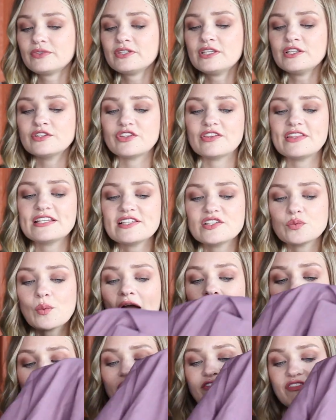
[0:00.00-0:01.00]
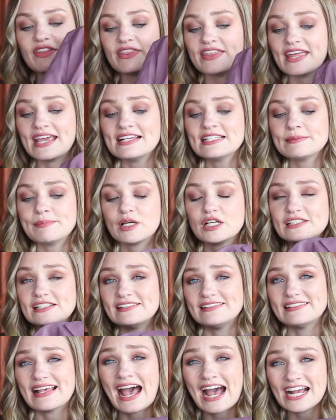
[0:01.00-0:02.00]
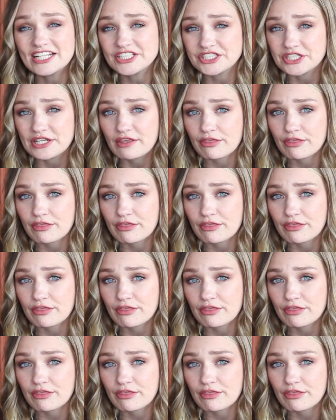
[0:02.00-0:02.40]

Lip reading: So this is why I went for this, because this is actually a